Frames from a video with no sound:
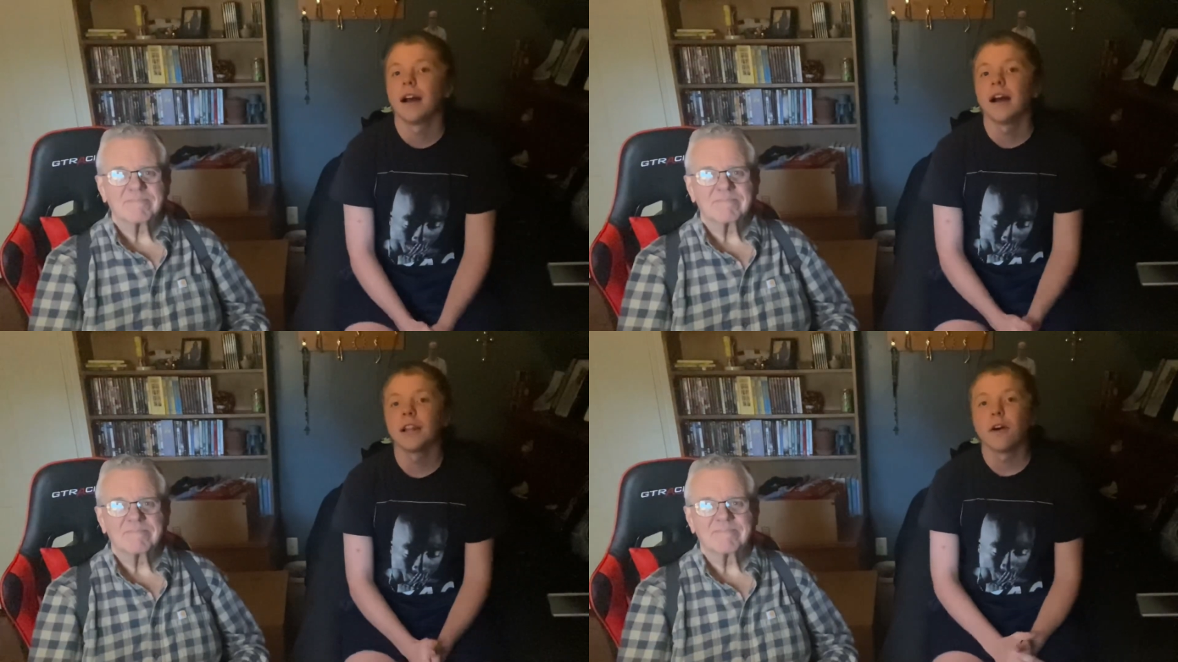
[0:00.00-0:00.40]

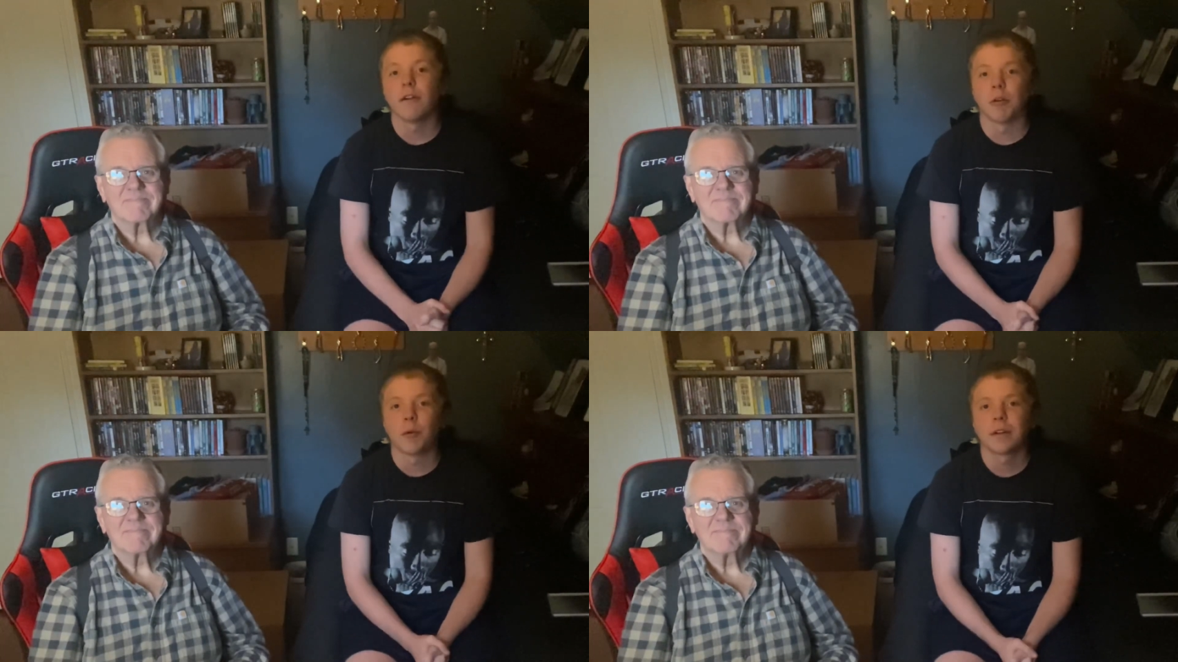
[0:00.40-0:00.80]
Speaker 1: Hello,
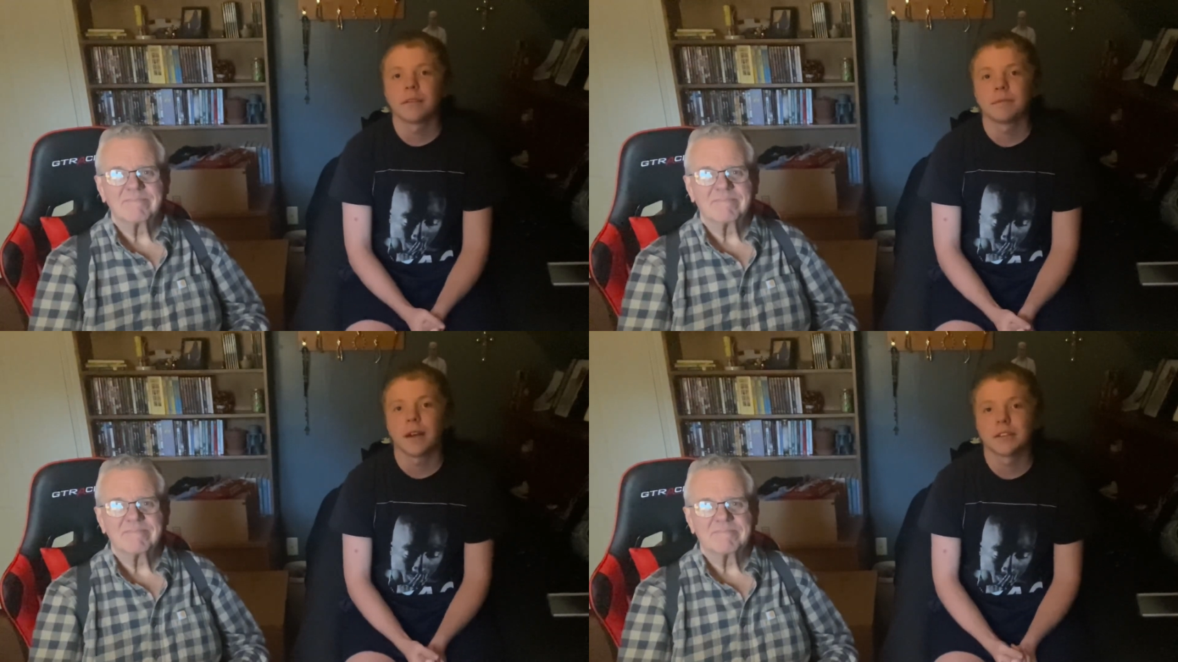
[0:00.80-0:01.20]
everyone.
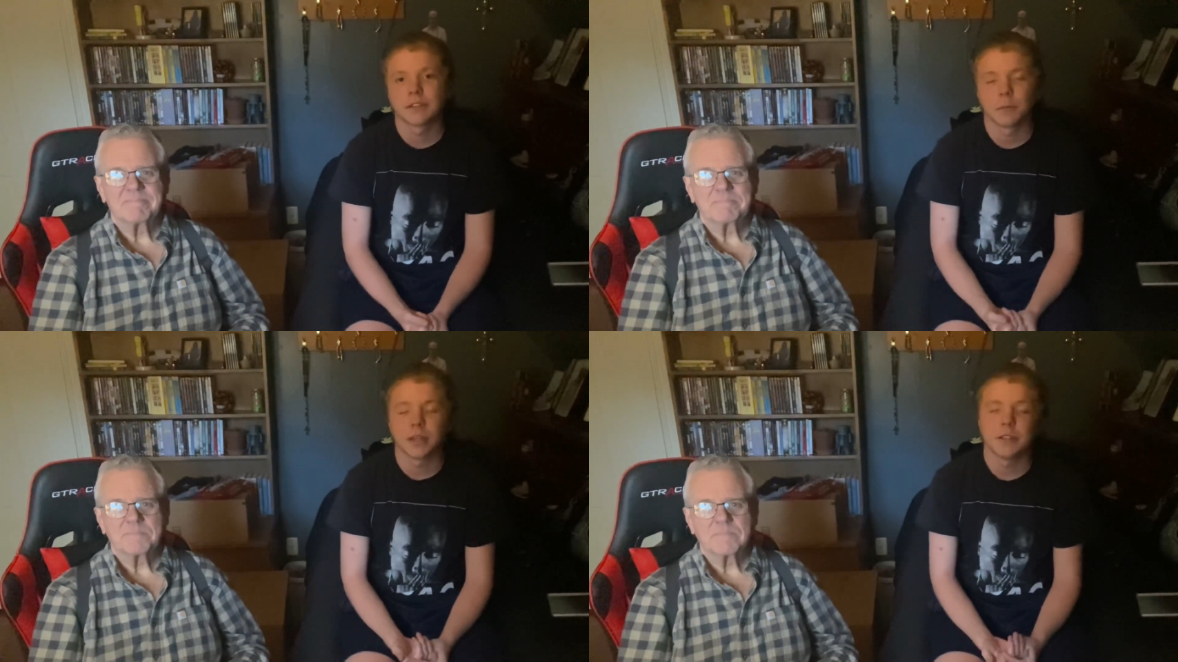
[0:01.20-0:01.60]
How's
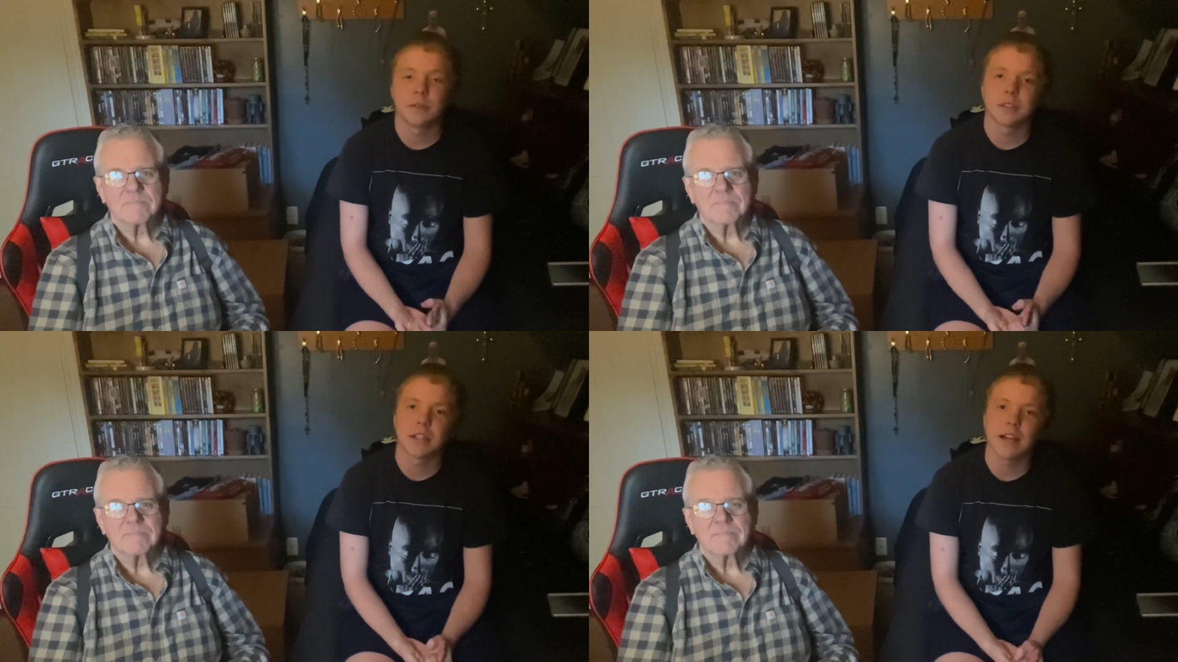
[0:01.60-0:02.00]
everybody doing
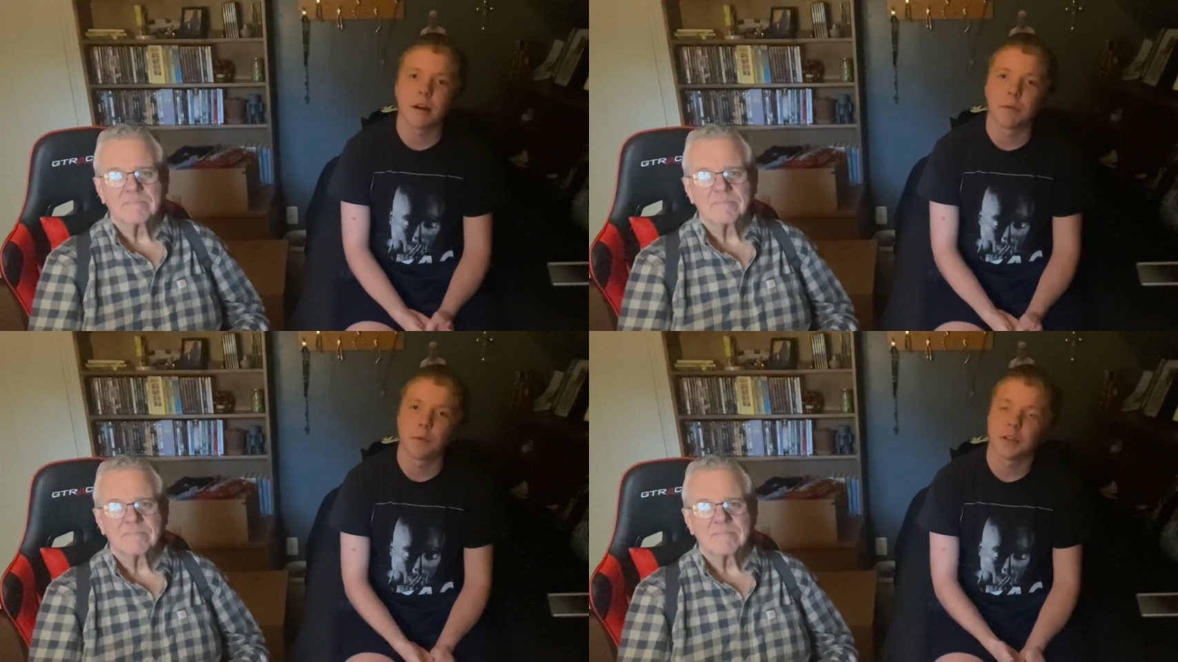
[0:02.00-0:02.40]
today? I hope
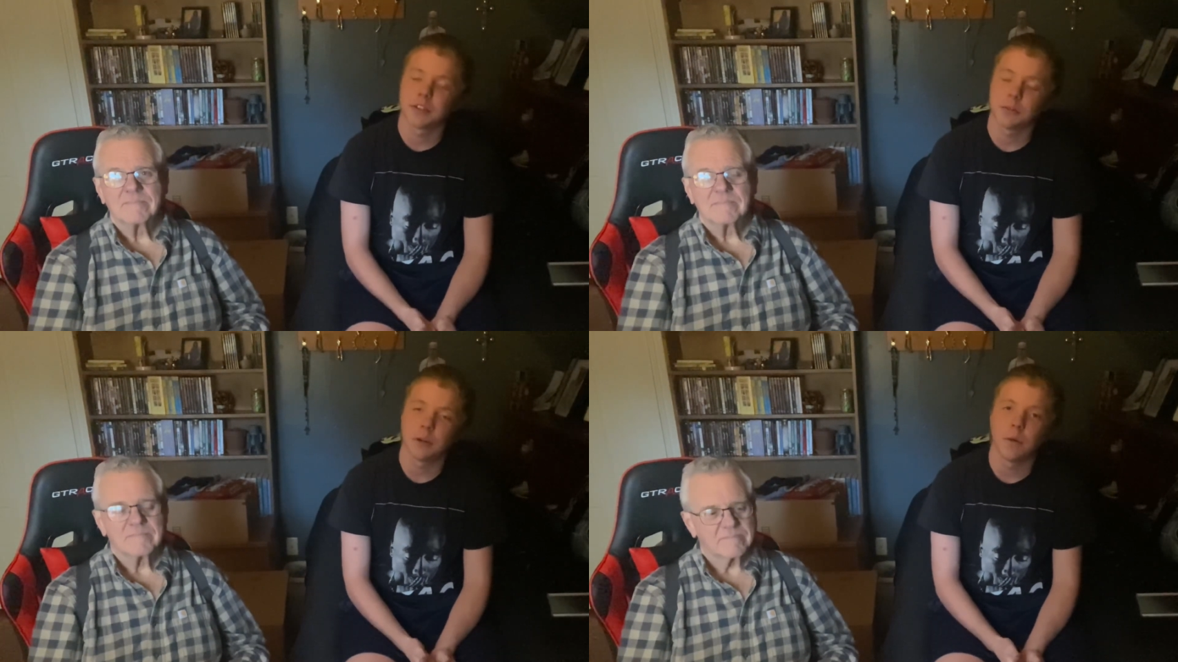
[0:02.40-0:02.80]
everyone's
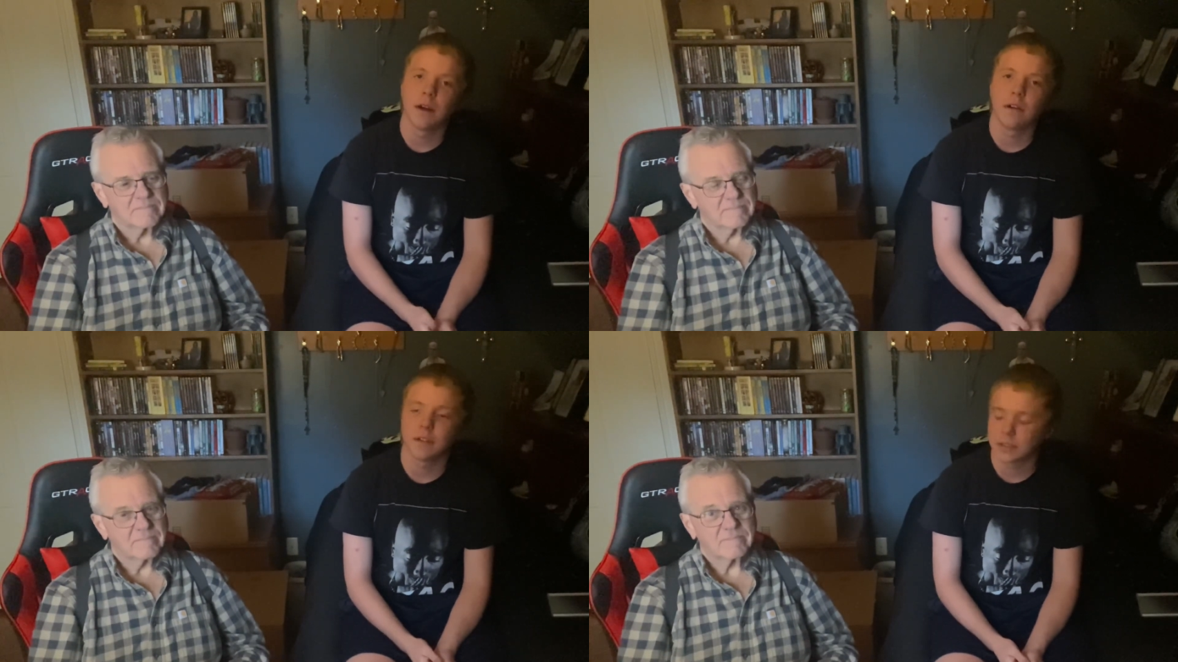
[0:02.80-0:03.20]
doing
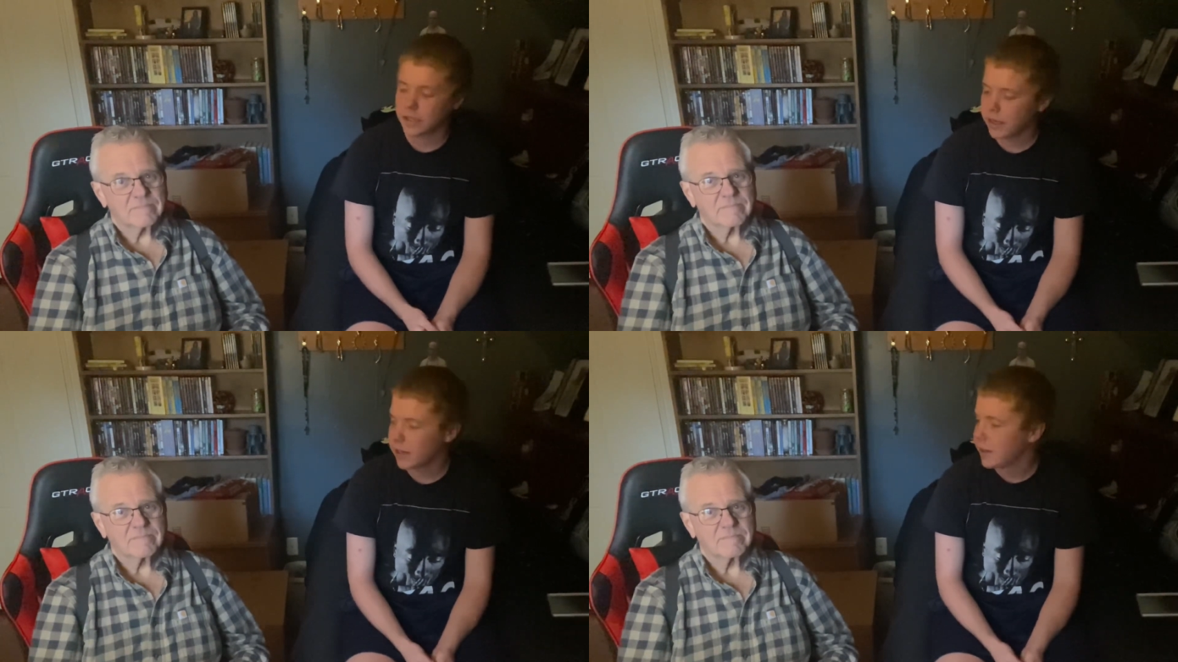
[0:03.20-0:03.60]
well. And
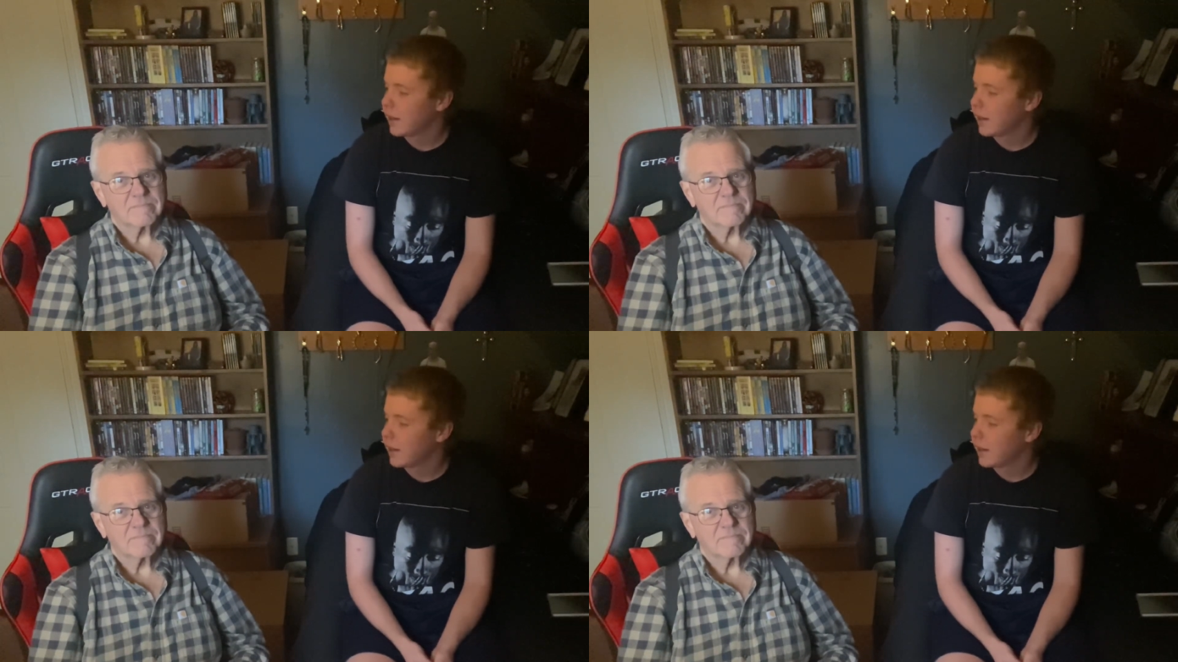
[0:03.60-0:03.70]
today